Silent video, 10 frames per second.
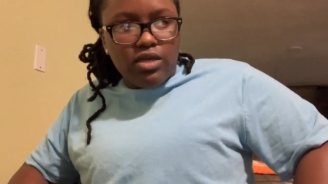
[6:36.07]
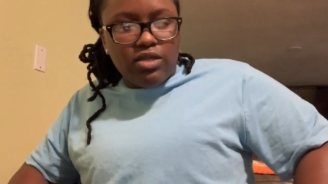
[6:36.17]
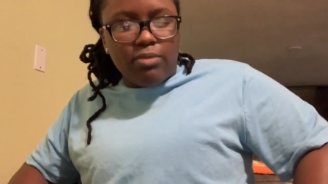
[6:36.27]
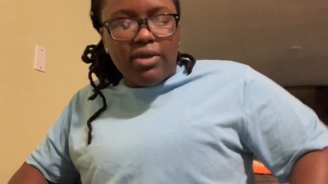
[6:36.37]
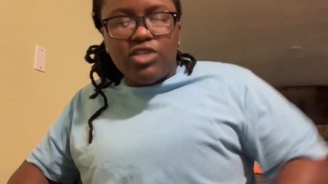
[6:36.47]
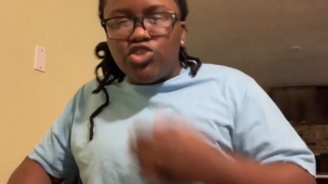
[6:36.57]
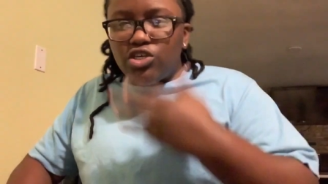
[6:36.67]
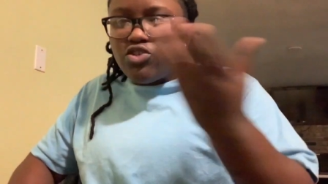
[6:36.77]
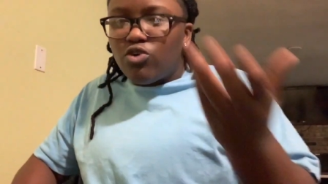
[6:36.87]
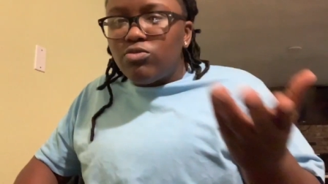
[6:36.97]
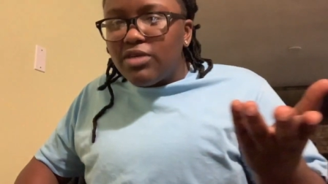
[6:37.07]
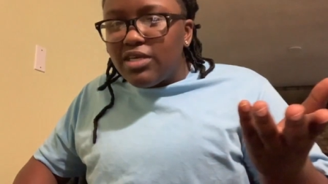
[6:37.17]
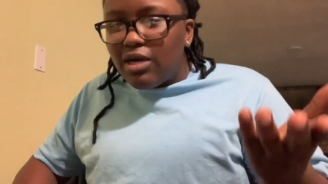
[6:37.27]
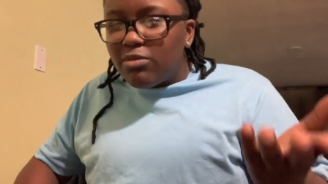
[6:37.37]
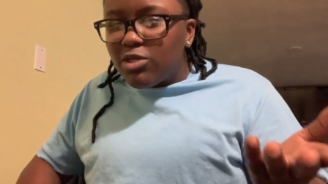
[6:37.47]
The man just told
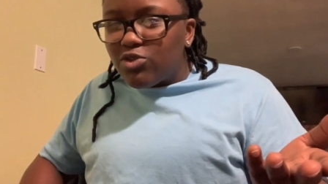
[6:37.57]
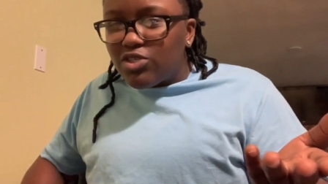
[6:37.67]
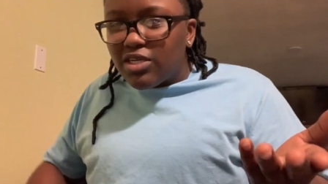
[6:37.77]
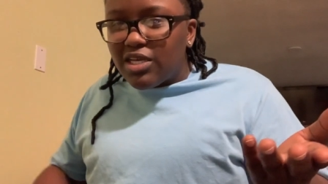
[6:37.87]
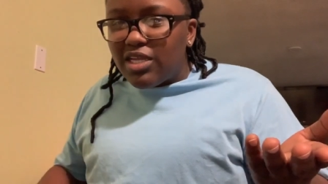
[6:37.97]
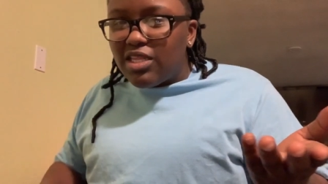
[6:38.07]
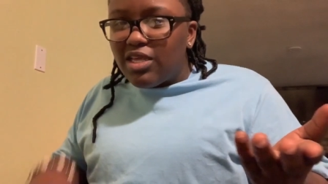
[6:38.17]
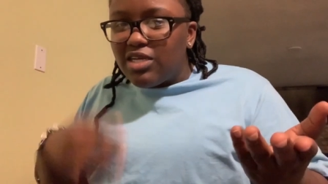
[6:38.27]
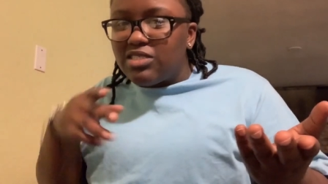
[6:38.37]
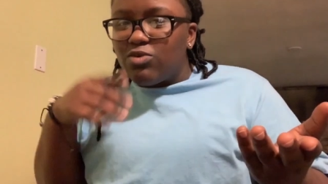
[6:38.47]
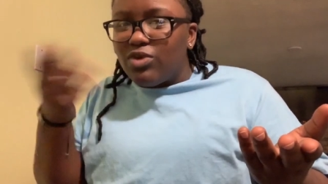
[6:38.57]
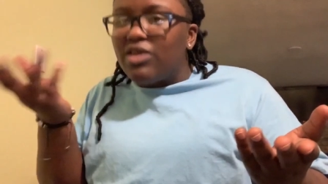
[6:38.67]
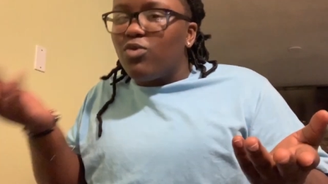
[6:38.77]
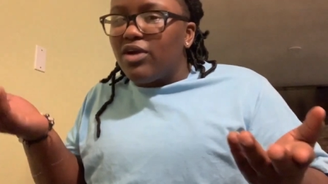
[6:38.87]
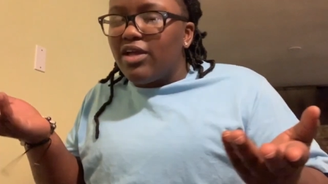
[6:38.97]
me I'm allergic, and then I said we
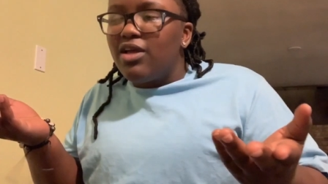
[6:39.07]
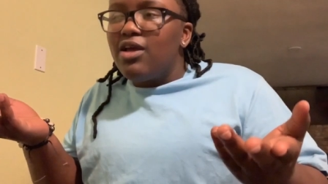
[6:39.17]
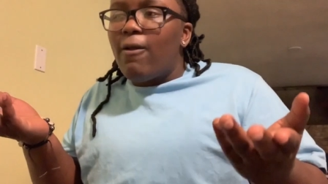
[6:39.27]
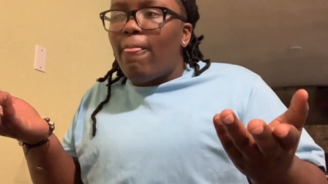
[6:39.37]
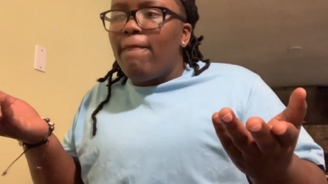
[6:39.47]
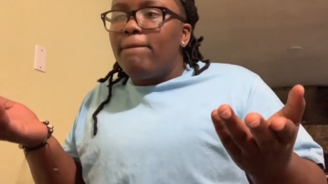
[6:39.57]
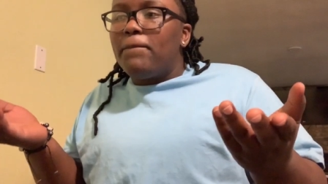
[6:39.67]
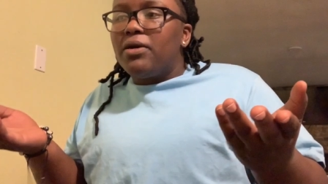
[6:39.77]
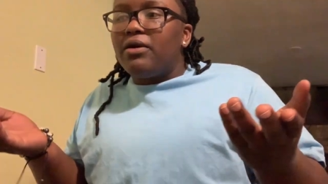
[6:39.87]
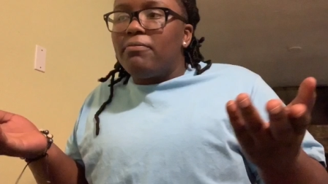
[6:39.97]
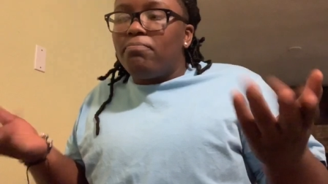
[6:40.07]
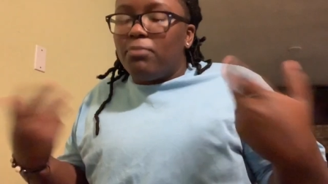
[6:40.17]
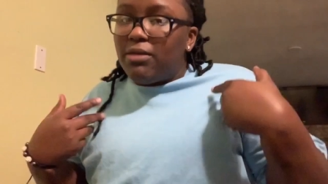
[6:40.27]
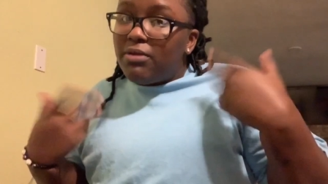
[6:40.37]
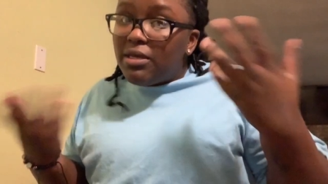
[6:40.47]
can wait. But
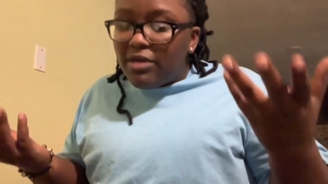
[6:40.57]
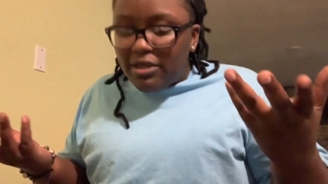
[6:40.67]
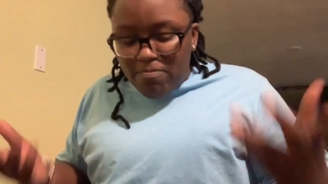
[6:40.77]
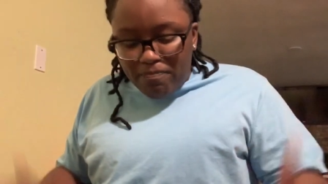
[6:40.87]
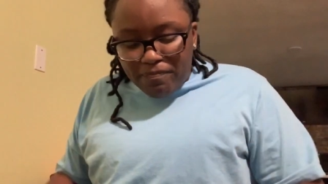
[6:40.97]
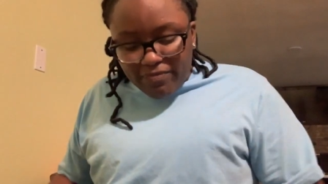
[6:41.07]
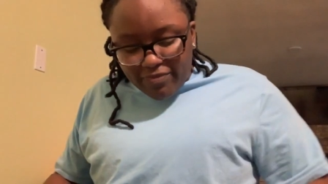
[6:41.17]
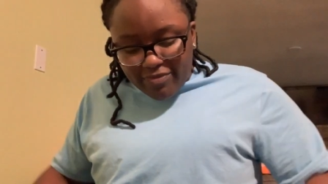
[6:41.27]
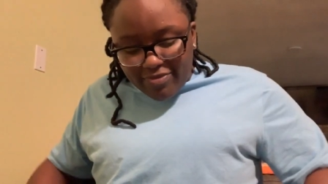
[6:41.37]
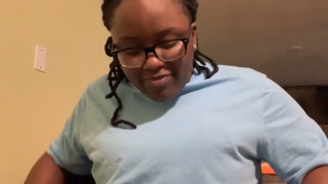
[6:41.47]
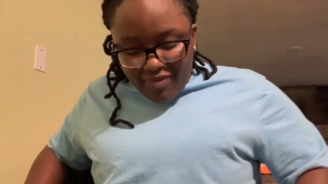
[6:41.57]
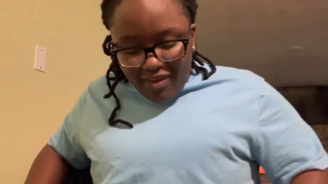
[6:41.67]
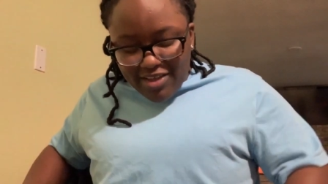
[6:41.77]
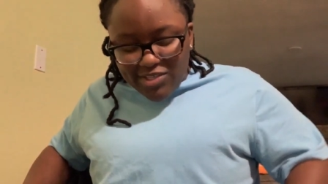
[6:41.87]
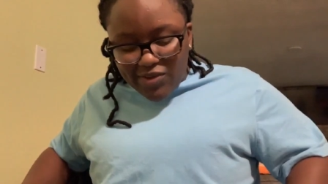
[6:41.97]
me being me,
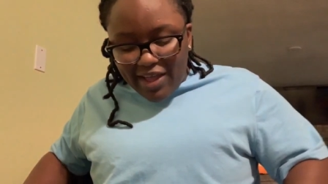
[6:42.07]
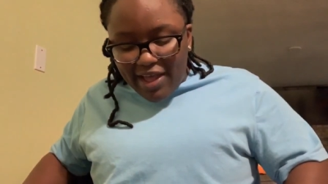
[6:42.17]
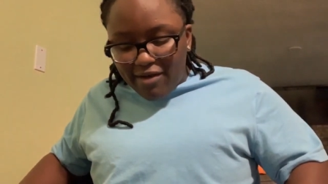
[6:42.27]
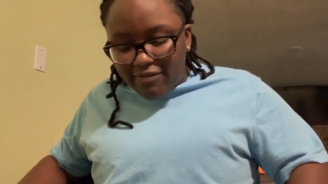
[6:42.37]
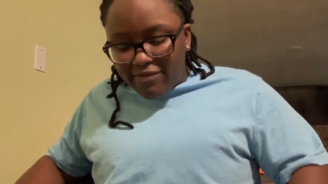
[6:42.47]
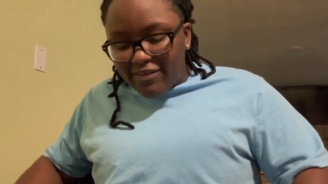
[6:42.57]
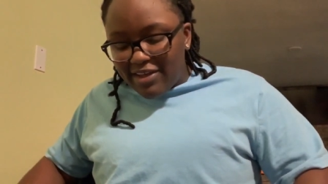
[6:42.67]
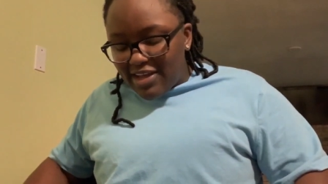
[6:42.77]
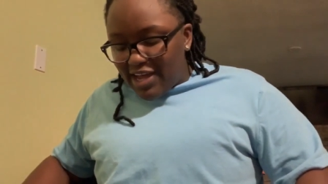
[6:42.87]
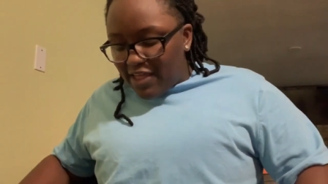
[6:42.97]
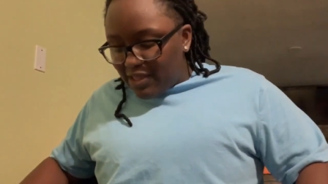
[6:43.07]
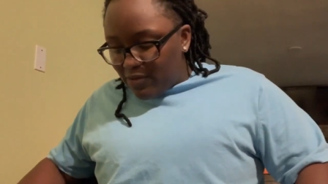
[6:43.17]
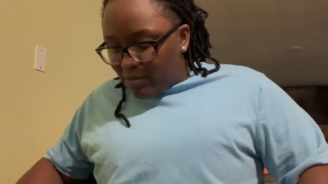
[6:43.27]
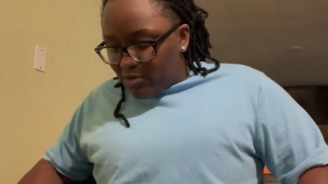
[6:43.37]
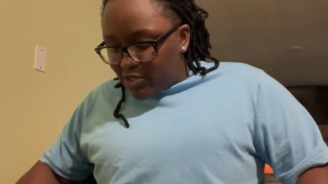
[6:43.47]
so I think
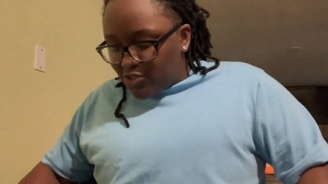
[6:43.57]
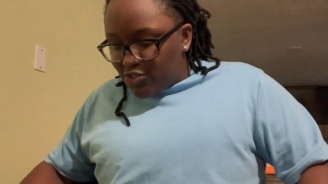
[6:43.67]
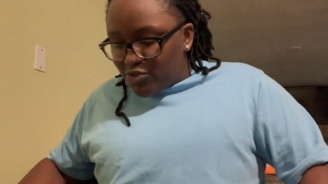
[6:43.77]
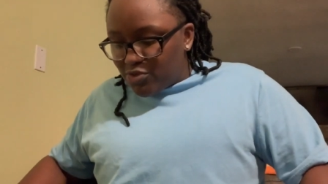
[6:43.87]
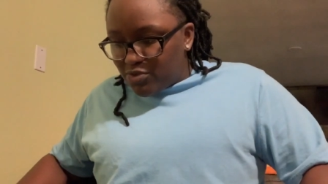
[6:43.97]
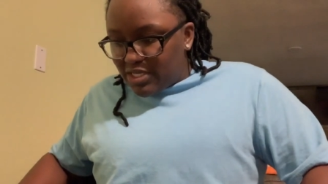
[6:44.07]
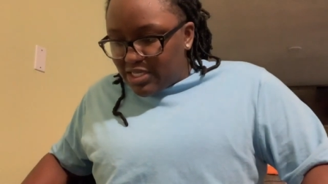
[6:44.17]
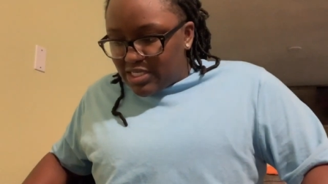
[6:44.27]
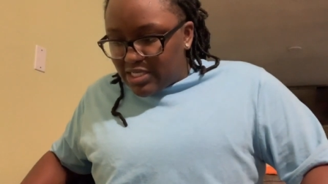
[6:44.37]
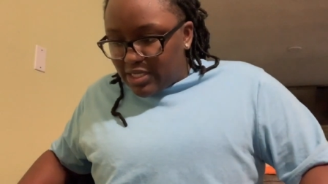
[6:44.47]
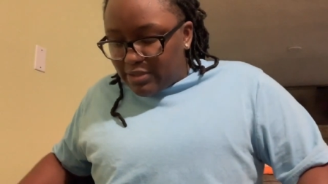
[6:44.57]
what I'm gonna do is